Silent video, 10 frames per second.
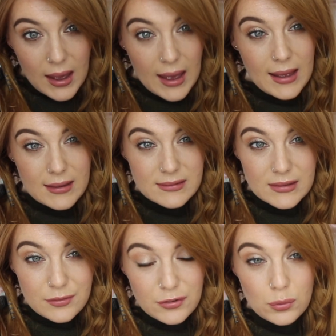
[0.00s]
And
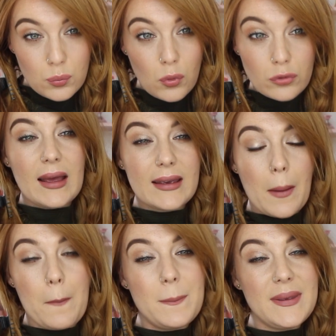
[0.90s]
if you want like
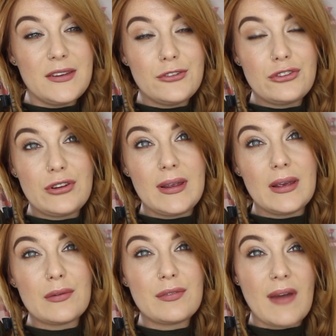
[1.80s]
a beachy
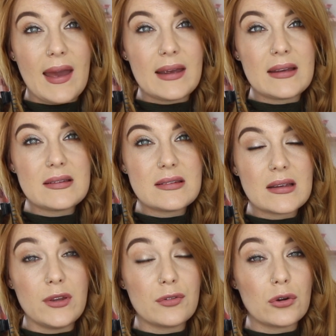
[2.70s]
effect
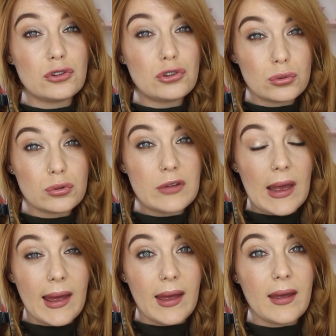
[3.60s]
and you've got shorter
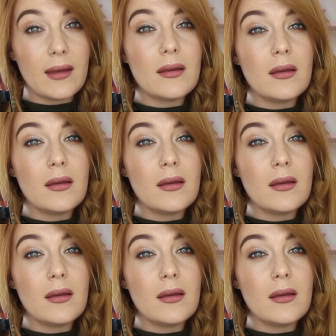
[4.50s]
hair,